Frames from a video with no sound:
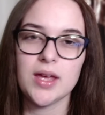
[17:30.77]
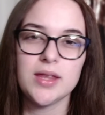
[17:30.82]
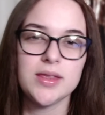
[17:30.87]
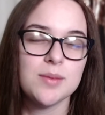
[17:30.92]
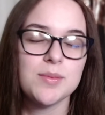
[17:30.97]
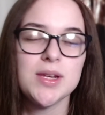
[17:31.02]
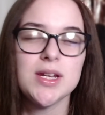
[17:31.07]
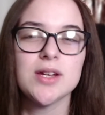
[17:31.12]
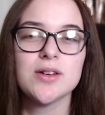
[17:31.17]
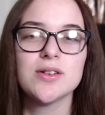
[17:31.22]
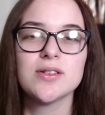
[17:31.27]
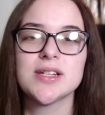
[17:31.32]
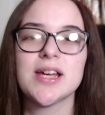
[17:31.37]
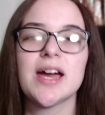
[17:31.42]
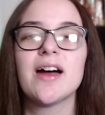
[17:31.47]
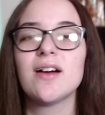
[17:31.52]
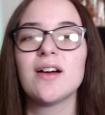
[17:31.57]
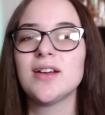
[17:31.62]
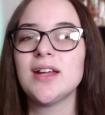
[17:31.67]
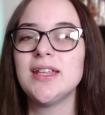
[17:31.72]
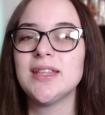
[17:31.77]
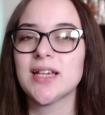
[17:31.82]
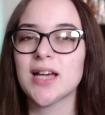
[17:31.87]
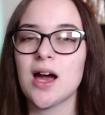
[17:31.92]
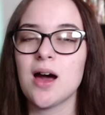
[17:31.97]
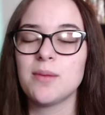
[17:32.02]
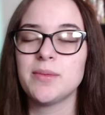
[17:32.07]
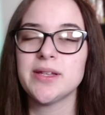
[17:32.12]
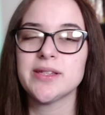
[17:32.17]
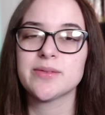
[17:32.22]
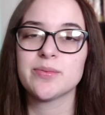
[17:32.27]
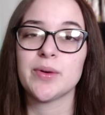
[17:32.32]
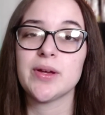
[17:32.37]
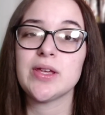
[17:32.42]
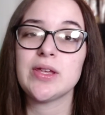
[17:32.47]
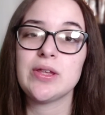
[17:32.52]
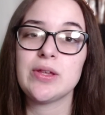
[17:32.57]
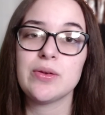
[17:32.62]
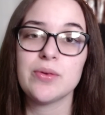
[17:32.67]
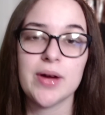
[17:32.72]
let me know down in the comments what
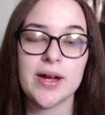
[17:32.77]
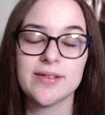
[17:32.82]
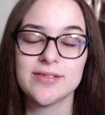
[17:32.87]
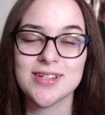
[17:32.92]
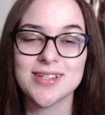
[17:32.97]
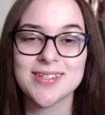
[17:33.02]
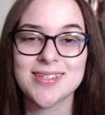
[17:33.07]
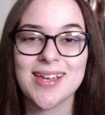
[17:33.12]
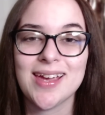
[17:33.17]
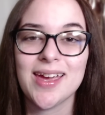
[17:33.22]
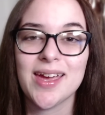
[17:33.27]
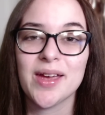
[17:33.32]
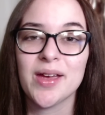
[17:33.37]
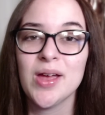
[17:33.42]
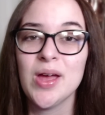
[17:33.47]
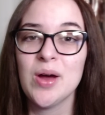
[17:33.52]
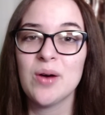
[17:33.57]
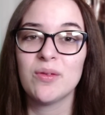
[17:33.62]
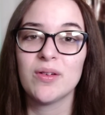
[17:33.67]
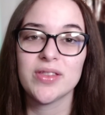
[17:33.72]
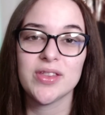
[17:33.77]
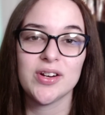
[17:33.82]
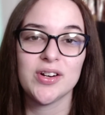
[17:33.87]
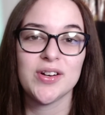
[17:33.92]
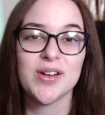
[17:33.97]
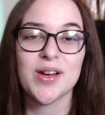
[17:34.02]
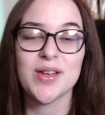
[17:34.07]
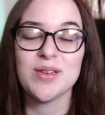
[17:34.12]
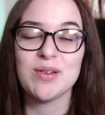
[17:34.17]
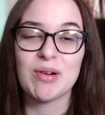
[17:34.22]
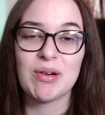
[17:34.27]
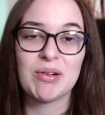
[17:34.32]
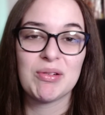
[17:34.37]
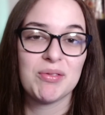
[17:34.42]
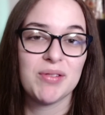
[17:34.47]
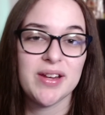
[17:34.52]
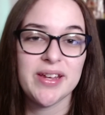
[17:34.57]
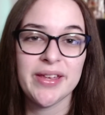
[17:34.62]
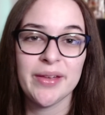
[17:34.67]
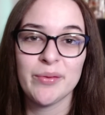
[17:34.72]
you have to say, whether or not you
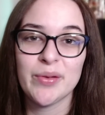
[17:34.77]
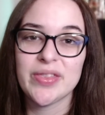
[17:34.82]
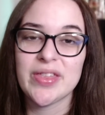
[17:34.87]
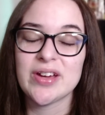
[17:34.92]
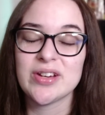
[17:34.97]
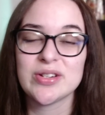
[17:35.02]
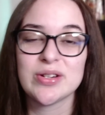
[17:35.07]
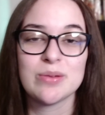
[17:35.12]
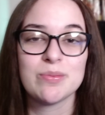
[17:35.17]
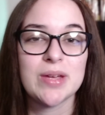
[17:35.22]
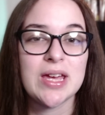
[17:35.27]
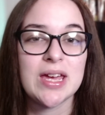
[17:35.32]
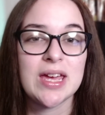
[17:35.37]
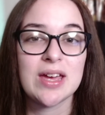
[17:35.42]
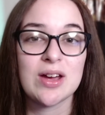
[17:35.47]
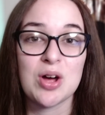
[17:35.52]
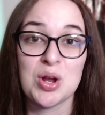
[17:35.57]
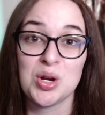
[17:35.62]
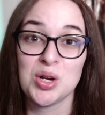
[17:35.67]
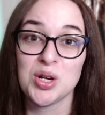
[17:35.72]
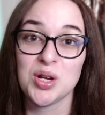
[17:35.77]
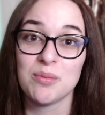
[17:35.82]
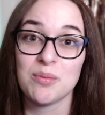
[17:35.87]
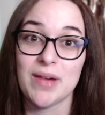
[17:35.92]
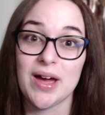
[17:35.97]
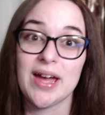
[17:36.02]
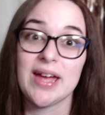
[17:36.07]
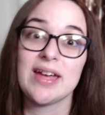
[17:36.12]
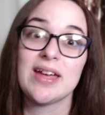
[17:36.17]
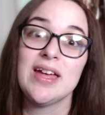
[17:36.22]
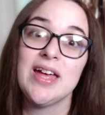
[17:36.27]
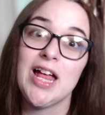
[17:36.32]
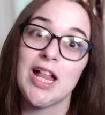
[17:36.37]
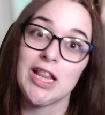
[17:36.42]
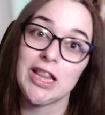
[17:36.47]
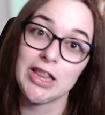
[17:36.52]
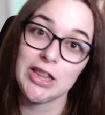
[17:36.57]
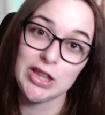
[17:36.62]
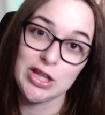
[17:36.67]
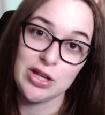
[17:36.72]
agree with Hunter being on my
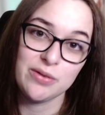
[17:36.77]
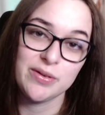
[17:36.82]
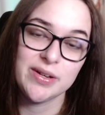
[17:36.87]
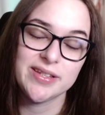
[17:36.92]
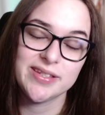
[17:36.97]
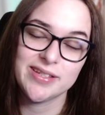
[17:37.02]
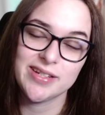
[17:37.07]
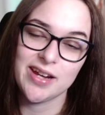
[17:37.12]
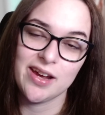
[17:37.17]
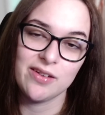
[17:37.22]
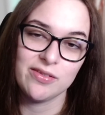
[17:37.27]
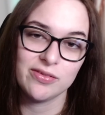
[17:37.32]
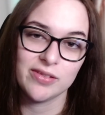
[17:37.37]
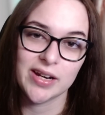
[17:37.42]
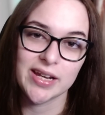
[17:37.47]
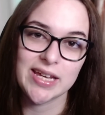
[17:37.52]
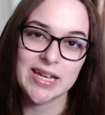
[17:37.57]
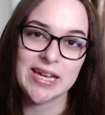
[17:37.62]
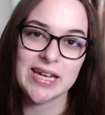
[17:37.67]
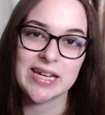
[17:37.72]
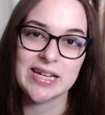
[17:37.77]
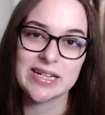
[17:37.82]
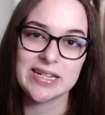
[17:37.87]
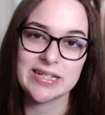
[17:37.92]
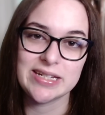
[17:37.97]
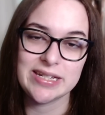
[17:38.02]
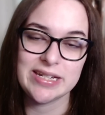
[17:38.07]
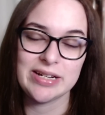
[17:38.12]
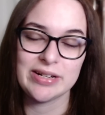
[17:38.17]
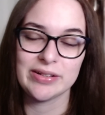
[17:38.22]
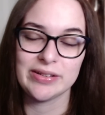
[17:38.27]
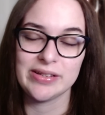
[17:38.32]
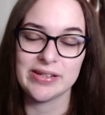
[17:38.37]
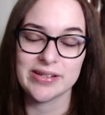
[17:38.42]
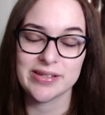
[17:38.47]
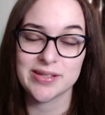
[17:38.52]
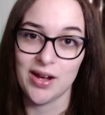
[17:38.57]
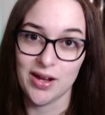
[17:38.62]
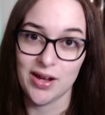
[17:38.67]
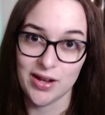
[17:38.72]
lowest F ranking tier
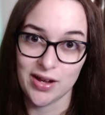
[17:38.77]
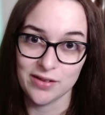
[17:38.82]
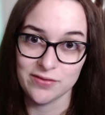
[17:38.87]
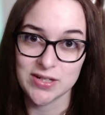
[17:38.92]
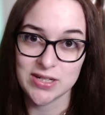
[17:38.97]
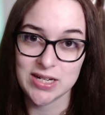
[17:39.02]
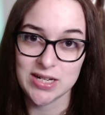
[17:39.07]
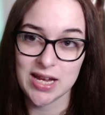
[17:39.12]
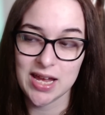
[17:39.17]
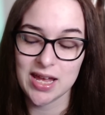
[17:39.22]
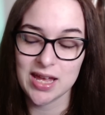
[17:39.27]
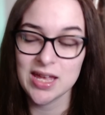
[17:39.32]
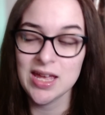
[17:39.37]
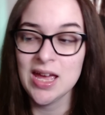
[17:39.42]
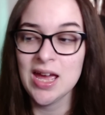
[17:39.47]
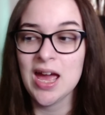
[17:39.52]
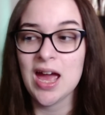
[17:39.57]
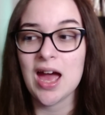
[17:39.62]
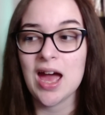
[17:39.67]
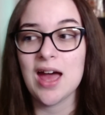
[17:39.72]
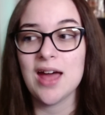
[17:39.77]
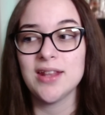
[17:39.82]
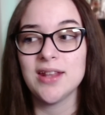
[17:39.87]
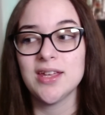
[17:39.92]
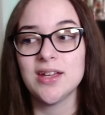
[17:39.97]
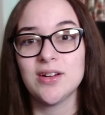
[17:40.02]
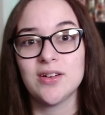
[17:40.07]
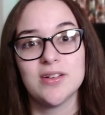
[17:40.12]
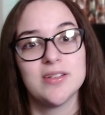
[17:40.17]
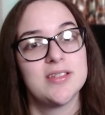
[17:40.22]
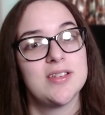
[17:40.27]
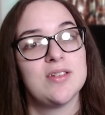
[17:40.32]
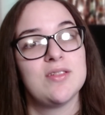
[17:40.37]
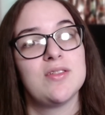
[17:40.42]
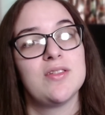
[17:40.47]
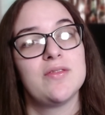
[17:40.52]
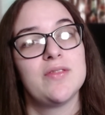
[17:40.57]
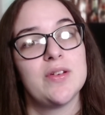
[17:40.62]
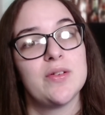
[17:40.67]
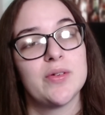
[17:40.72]
list of today, and then also
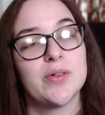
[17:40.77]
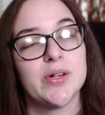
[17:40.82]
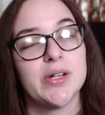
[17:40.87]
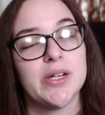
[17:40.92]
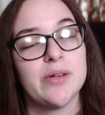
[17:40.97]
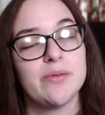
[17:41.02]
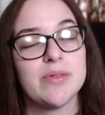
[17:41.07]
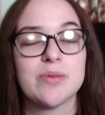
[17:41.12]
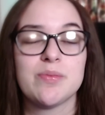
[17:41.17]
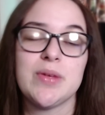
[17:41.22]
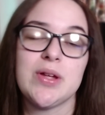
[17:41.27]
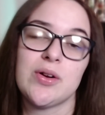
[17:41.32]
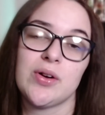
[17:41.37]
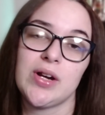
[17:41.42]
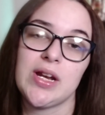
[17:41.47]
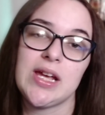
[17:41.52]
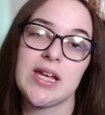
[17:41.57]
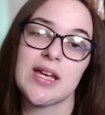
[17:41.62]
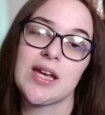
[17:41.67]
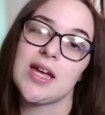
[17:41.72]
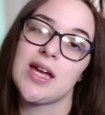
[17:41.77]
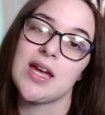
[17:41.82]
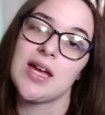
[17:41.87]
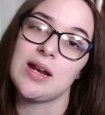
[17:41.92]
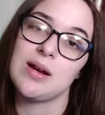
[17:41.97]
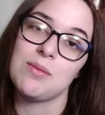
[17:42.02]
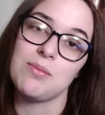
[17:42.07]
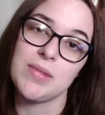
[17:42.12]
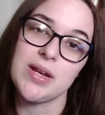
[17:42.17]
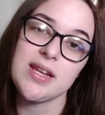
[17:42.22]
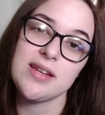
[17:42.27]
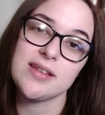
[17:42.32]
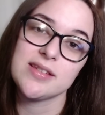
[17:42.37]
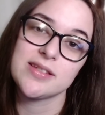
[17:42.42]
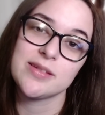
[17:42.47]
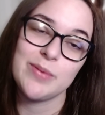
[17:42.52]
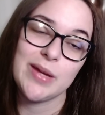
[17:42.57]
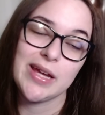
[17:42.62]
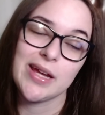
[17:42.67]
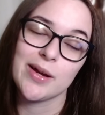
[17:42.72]
if you agree with Beorning and
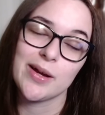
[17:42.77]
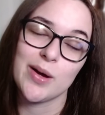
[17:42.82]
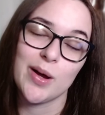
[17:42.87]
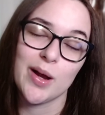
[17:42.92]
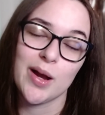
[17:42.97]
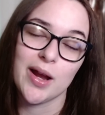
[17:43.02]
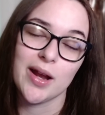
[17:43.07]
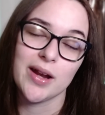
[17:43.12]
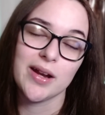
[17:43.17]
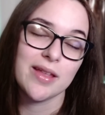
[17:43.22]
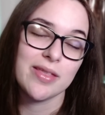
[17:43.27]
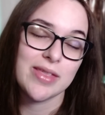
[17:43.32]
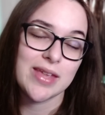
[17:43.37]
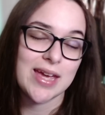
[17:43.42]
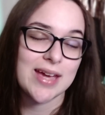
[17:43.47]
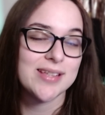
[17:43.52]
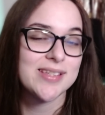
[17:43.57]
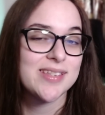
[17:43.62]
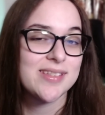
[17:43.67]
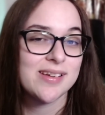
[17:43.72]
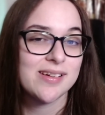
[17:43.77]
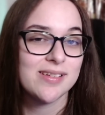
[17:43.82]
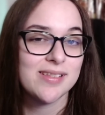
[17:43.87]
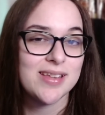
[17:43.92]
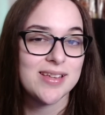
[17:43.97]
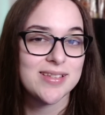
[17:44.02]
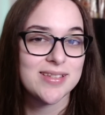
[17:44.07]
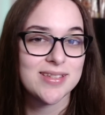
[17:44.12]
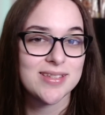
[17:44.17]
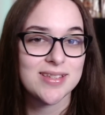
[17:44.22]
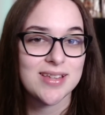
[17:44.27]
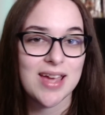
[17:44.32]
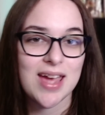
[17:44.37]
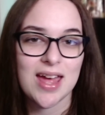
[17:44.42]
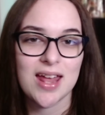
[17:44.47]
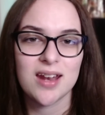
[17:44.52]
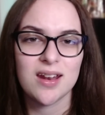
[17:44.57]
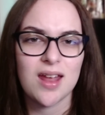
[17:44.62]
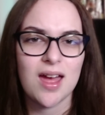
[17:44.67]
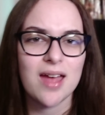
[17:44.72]
Minis being on the S tier list
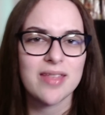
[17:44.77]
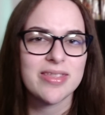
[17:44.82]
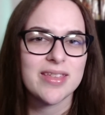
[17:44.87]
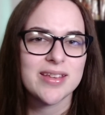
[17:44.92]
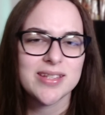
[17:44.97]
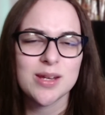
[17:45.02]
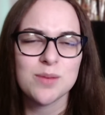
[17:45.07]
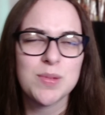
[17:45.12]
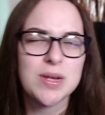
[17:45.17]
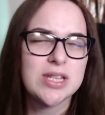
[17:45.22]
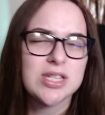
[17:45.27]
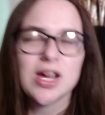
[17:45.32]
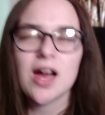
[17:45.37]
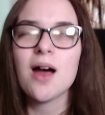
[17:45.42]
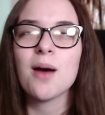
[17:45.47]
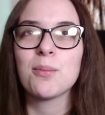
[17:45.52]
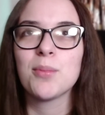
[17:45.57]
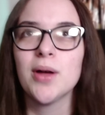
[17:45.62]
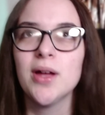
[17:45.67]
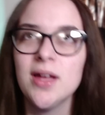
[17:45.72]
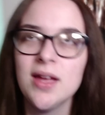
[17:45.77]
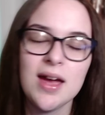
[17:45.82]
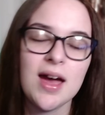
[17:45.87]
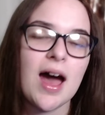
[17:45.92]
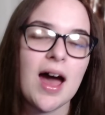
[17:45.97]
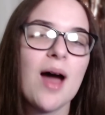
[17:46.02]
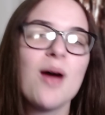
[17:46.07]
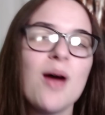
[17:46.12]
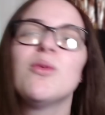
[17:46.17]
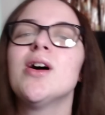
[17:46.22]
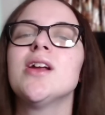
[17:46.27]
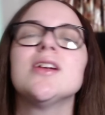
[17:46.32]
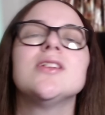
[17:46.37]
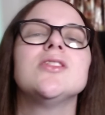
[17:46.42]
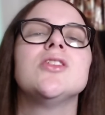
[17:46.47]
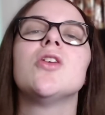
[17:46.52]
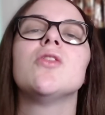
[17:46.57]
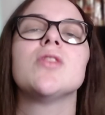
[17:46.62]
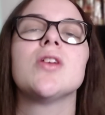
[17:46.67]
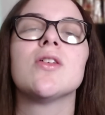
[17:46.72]
and at the tippy top. I want to
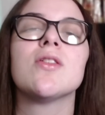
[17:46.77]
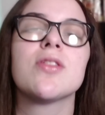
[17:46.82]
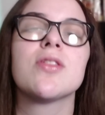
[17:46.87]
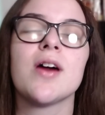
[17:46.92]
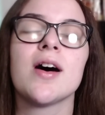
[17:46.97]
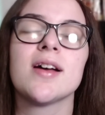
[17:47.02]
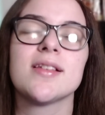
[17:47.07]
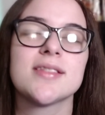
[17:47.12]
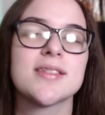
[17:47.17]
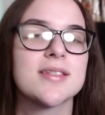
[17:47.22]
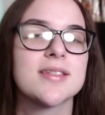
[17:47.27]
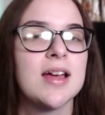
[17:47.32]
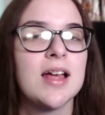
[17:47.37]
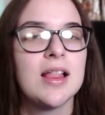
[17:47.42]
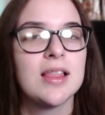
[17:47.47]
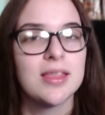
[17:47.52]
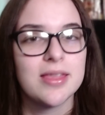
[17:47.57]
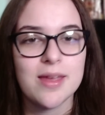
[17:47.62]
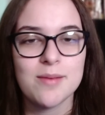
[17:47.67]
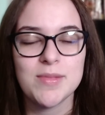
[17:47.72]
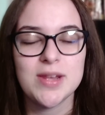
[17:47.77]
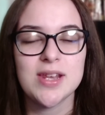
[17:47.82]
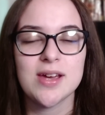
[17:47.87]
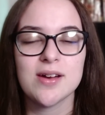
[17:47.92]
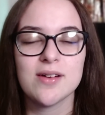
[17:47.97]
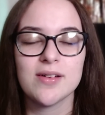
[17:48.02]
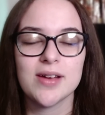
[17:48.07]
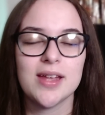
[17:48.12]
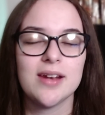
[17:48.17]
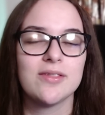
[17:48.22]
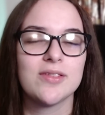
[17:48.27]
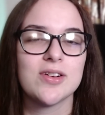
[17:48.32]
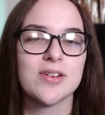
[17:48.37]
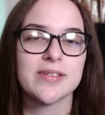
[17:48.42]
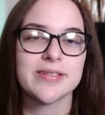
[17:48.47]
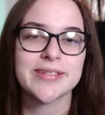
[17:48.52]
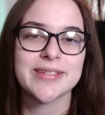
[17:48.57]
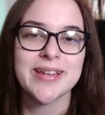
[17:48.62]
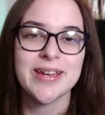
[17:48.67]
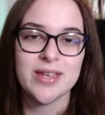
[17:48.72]
know your thoughts. Let me know, and of
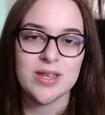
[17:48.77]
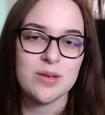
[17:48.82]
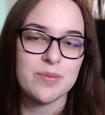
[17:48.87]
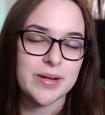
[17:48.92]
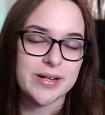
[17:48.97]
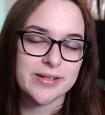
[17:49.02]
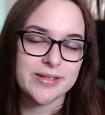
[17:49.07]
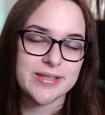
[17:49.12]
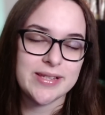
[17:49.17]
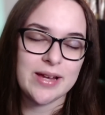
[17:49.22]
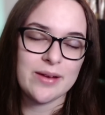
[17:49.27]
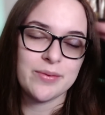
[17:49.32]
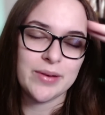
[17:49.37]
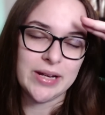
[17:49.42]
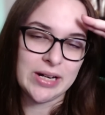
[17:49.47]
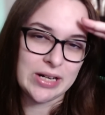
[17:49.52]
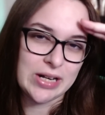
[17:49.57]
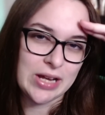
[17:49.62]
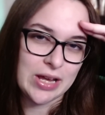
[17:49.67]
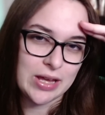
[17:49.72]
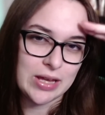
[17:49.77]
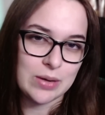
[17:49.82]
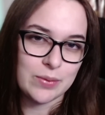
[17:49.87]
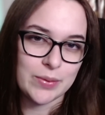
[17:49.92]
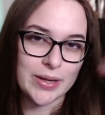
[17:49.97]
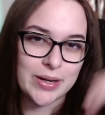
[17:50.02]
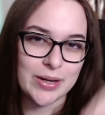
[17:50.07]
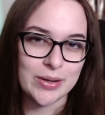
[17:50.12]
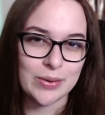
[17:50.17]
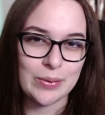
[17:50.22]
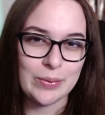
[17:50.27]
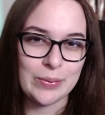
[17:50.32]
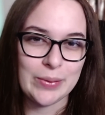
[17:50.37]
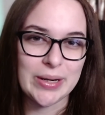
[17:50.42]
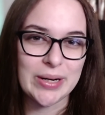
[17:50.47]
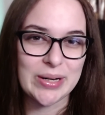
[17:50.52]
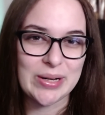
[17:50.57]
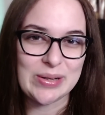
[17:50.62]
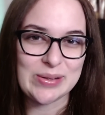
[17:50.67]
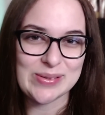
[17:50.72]
course, you better stay weird, you weird
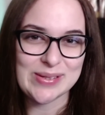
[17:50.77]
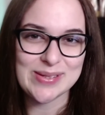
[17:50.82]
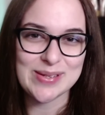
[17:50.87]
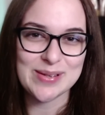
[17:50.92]
weirdos.